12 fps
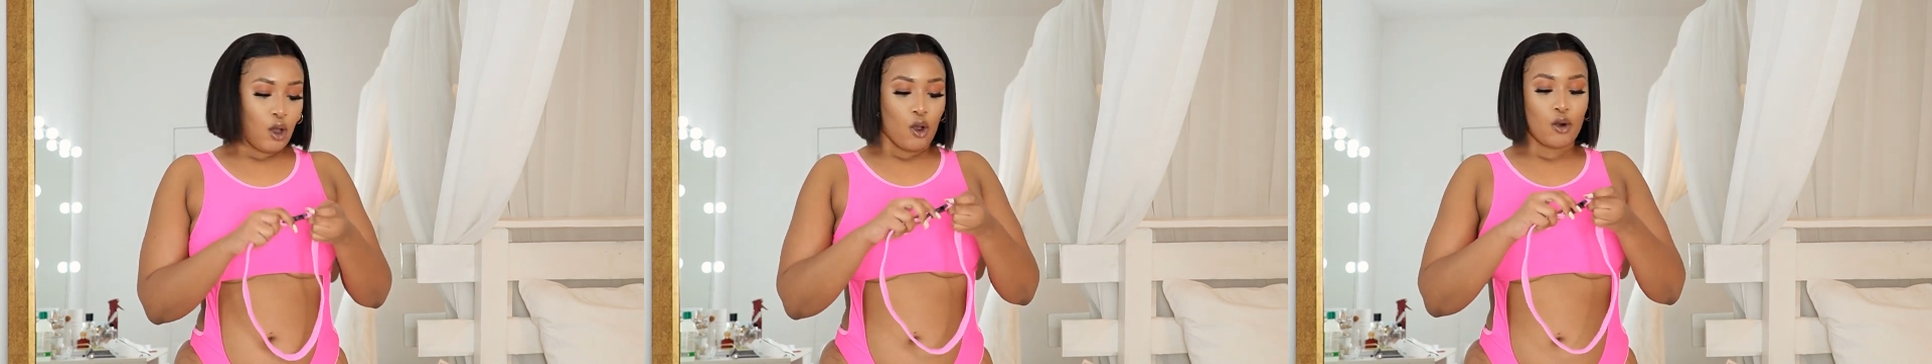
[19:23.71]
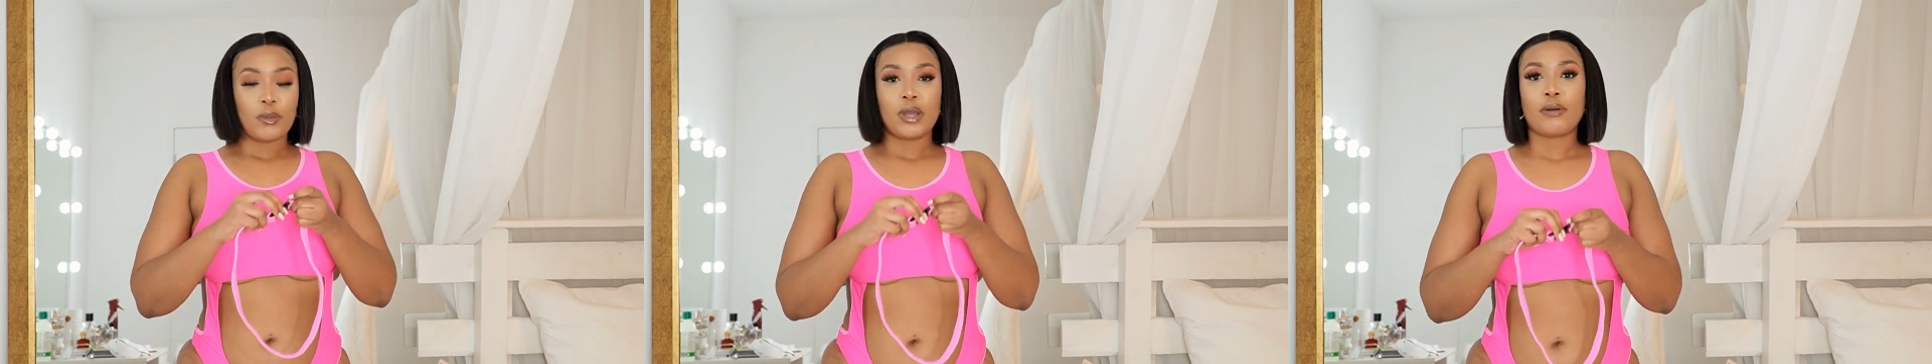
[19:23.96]

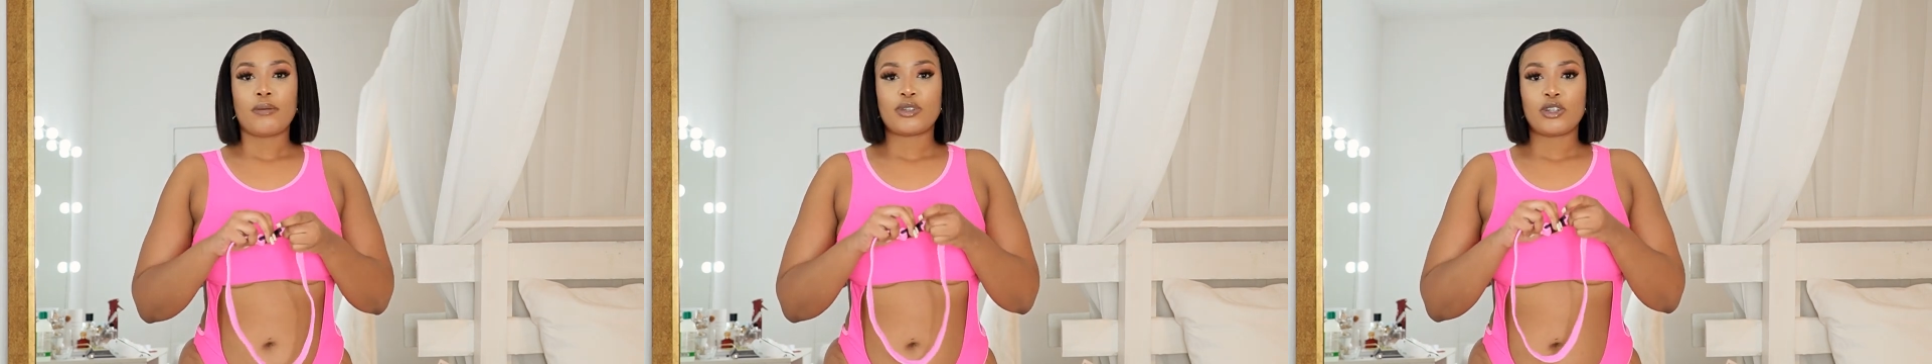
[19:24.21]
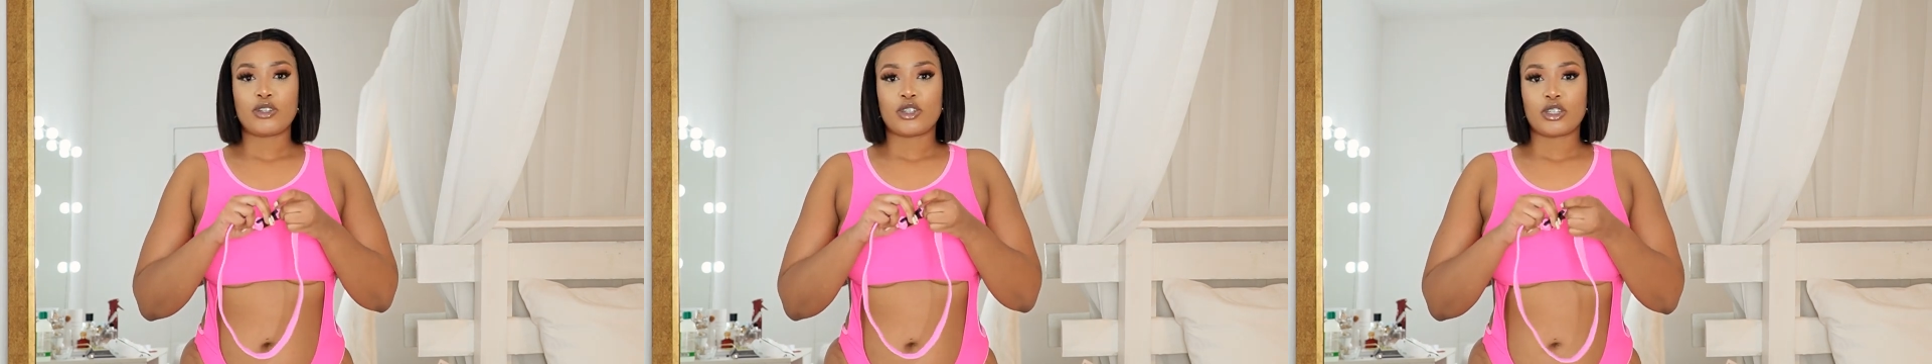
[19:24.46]
or maybe
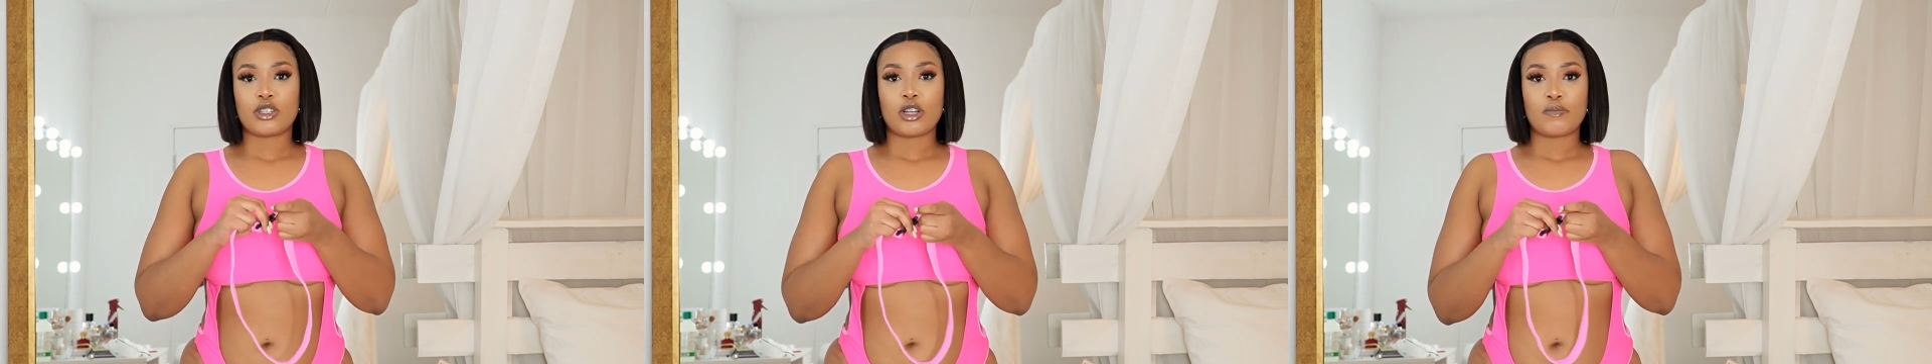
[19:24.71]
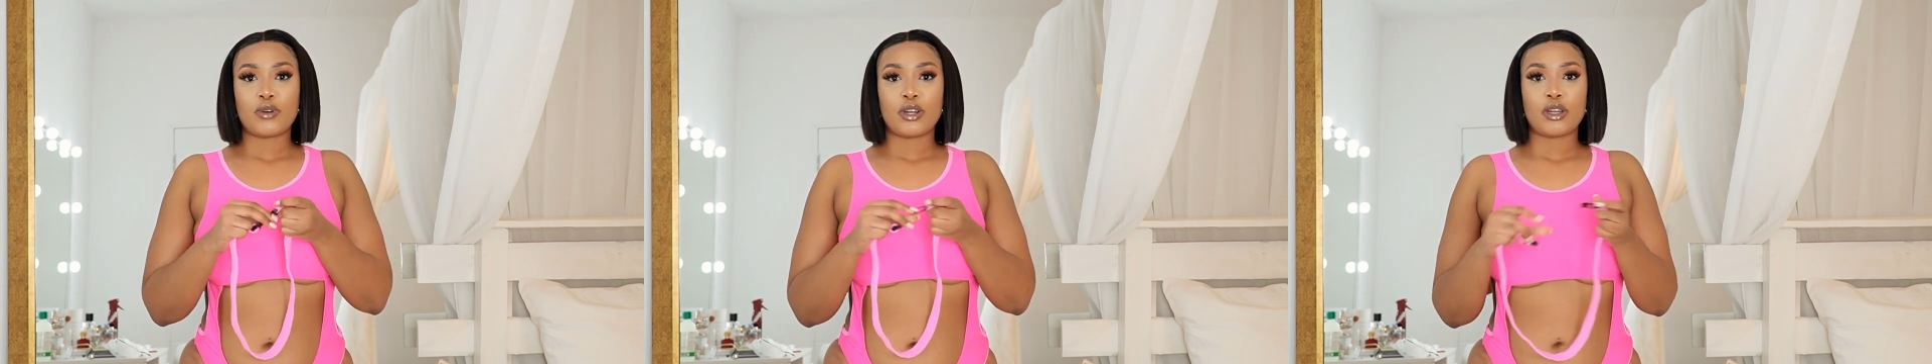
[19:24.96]
I'm just
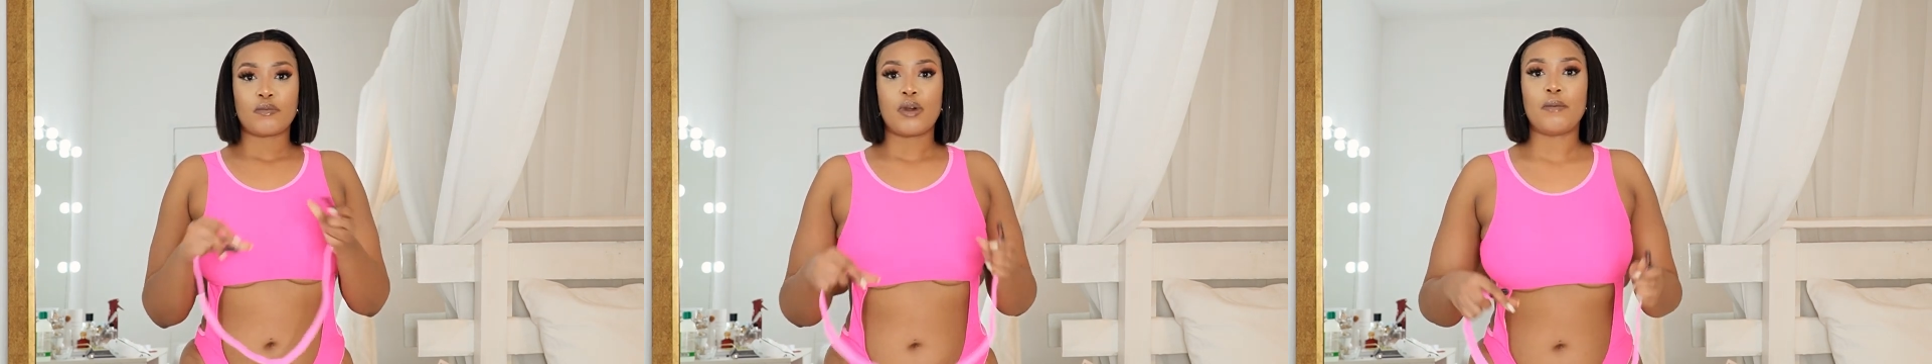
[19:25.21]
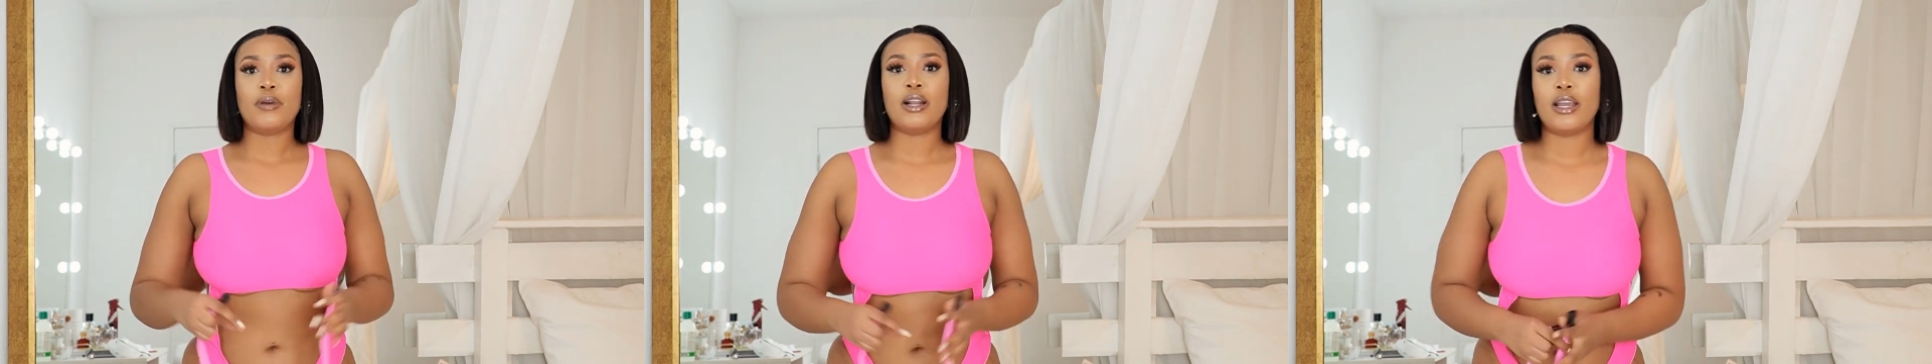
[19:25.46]
not putting it
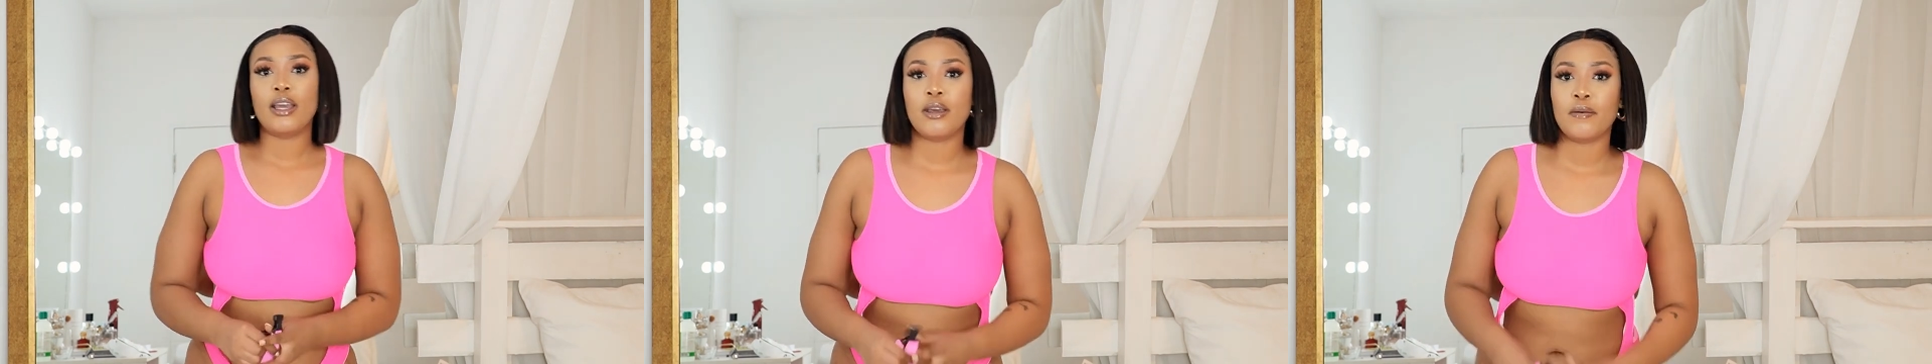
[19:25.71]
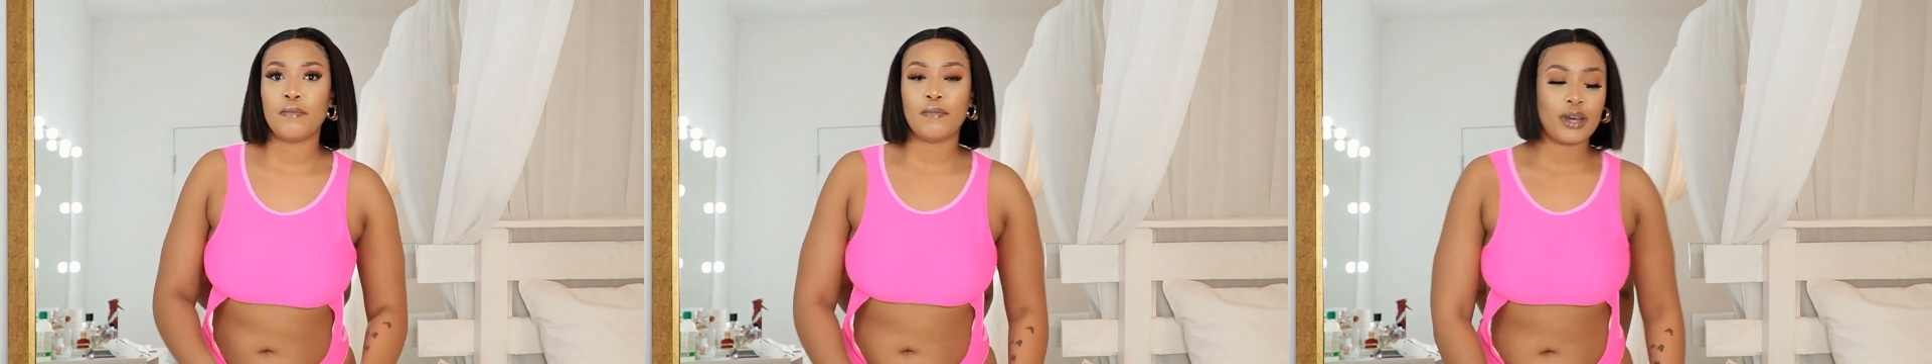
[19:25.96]
properly,
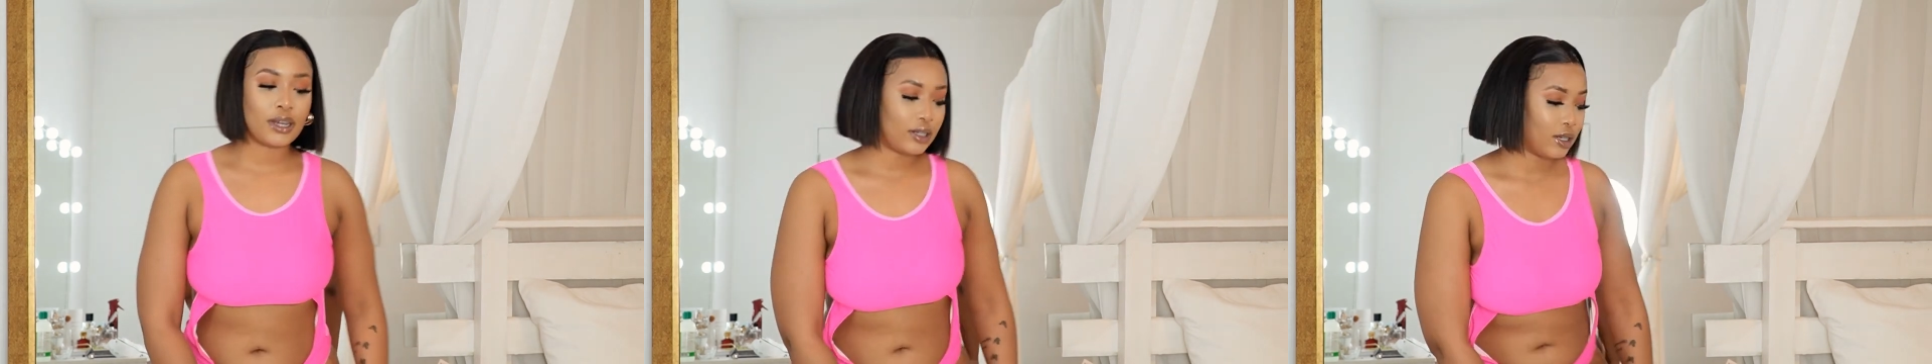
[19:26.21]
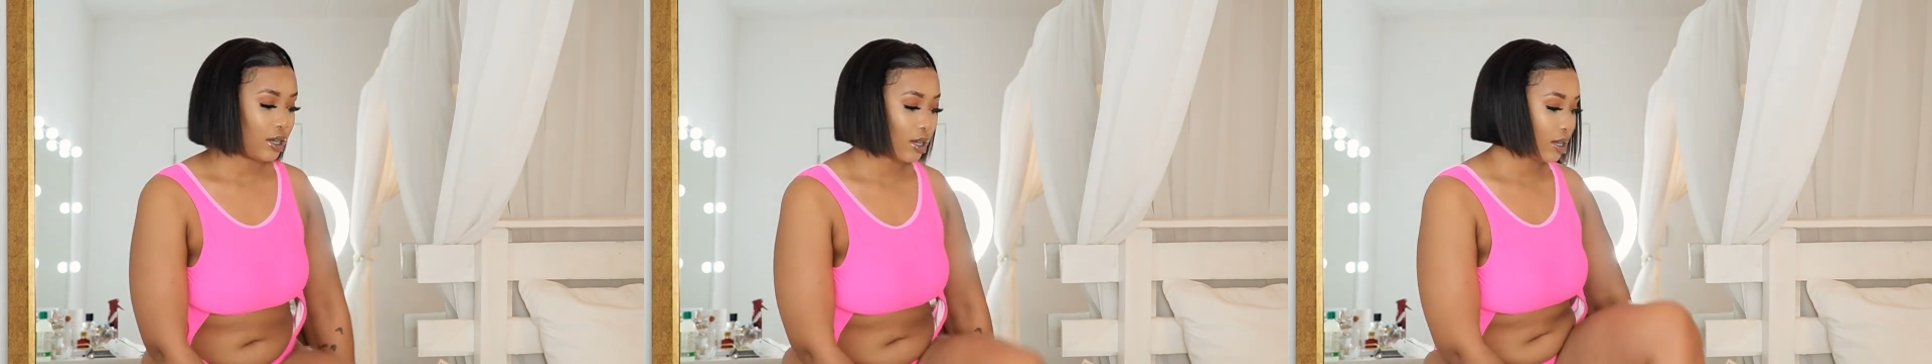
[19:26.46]

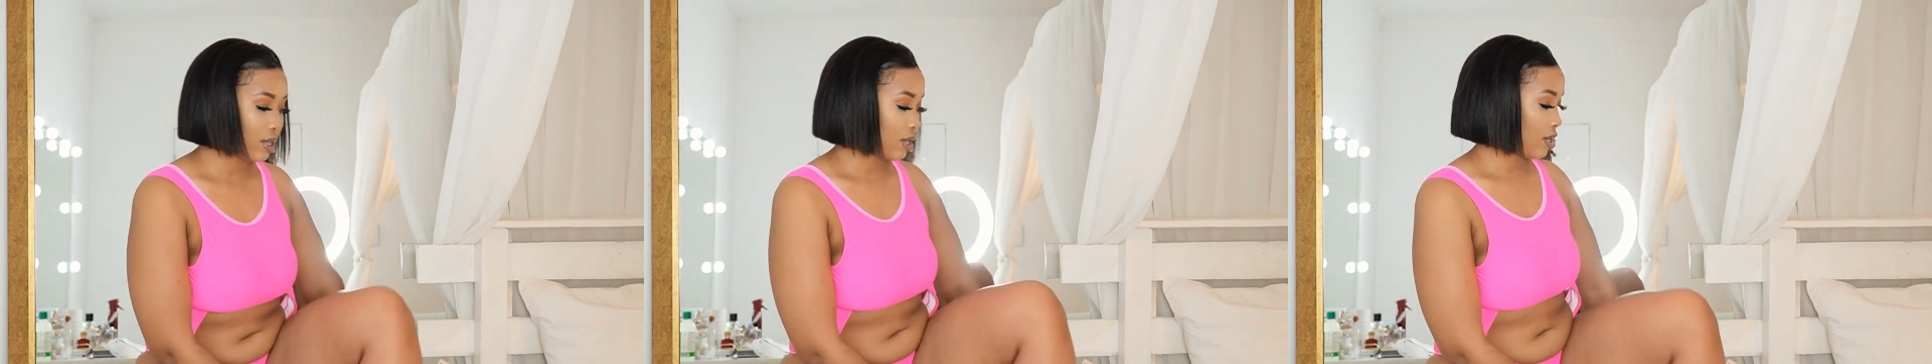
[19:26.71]
but I